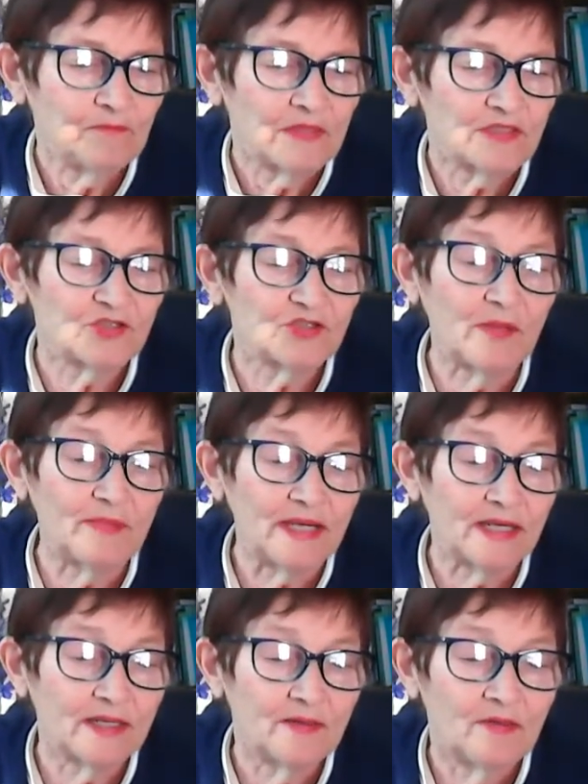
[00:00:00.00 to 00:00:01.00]
Stomach
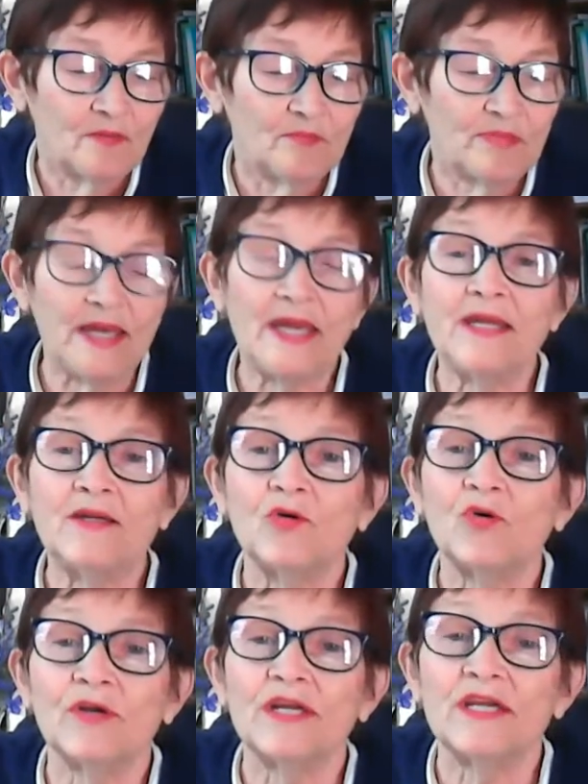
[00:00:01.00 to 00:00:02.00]
pain,
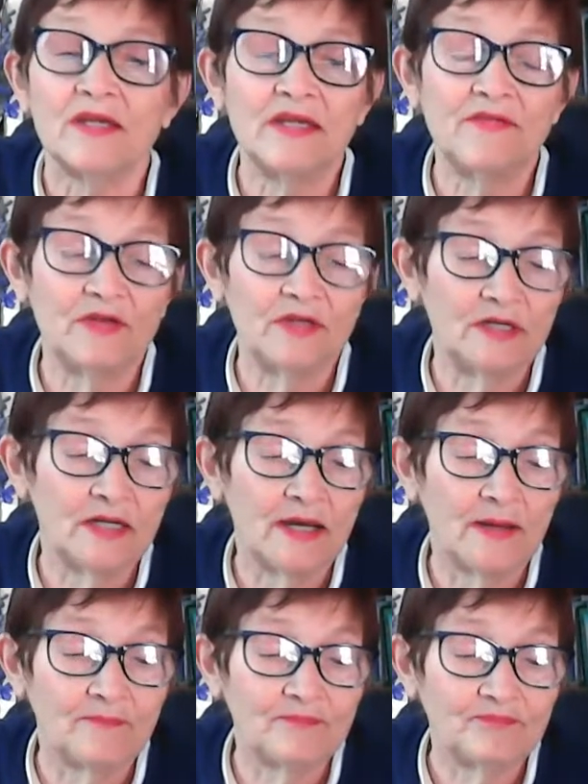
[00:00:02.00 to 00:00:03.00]
or
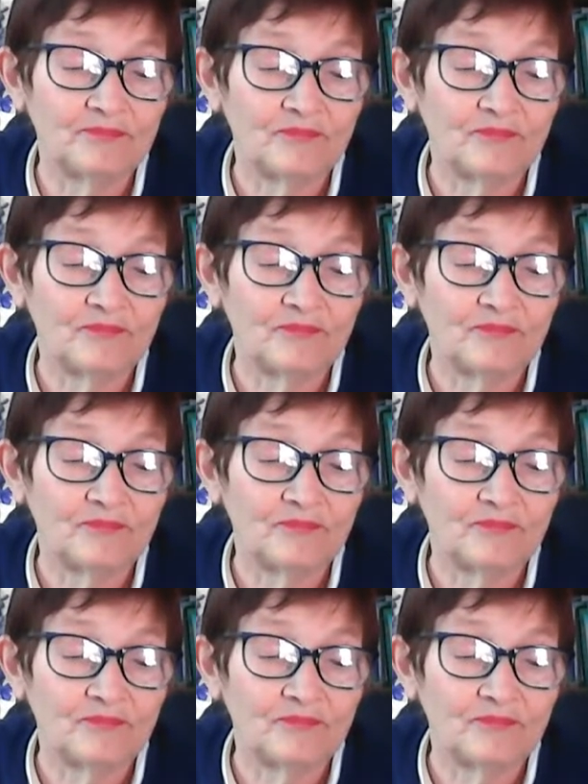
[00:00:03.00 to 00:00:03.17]
even